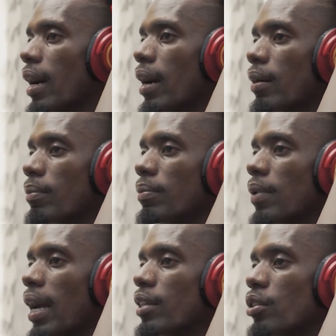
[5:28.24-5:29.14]

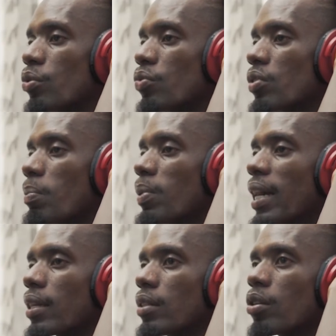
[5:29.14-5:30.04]
I used a
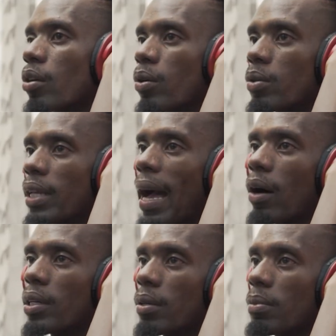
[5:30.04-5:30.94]
plugin called
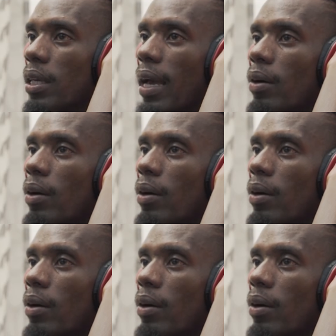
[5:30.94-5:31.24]
Alchemy.